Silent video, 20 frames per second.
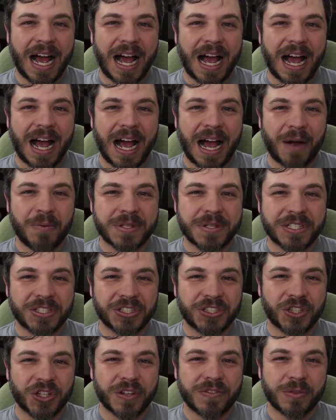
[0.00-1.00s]
I wasn't
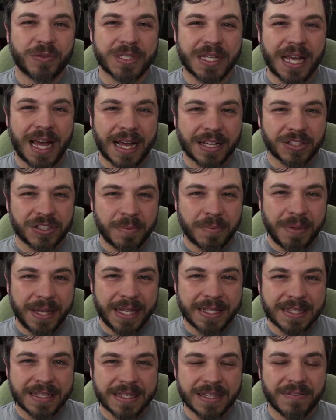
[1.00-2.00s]
sure if it was actually
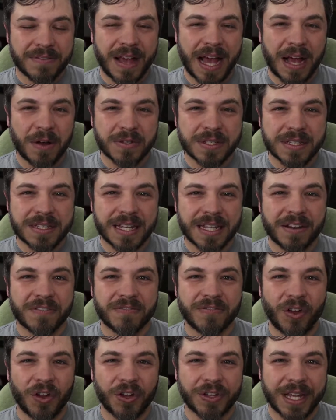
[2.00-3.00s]
pieces of houses that had
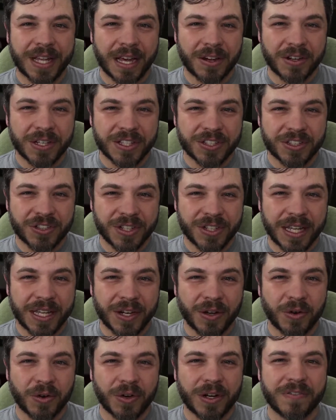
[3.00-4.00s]
fallen down in the
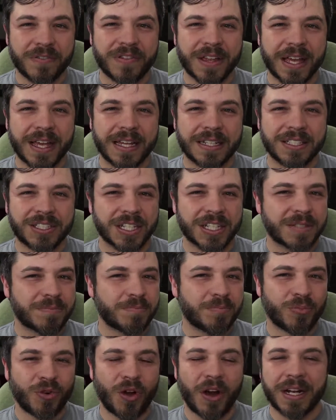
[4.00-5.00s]
tornado or if they had just
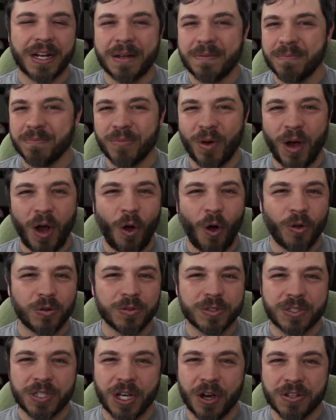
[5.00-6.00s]
brought in
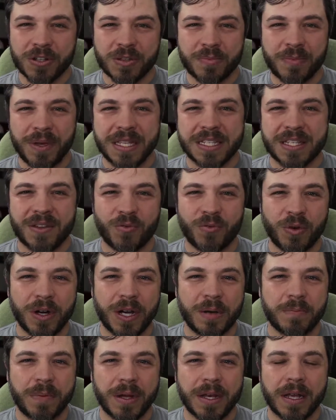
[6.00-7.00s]
old chunks of pieces of
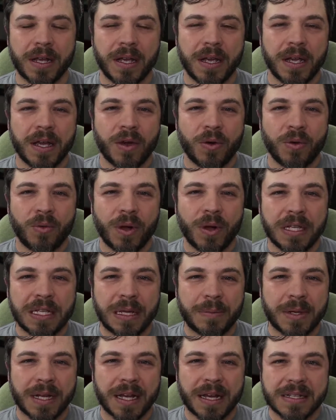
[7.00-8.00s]
wood. But
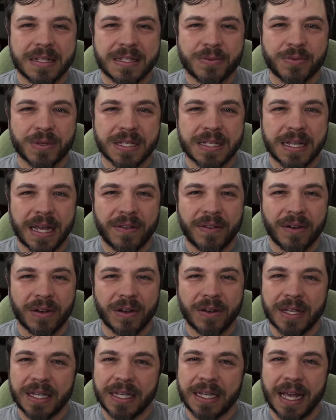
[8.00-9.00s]
William and Hudson were standing there
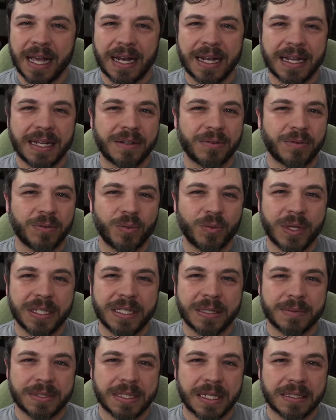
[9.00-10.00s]
looking at it, and
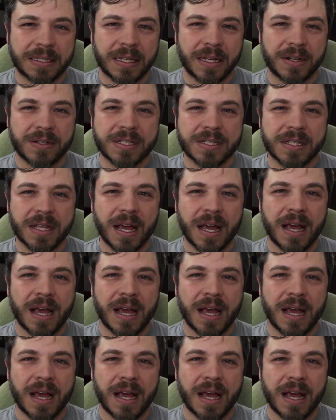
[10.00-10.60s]
William said, there's the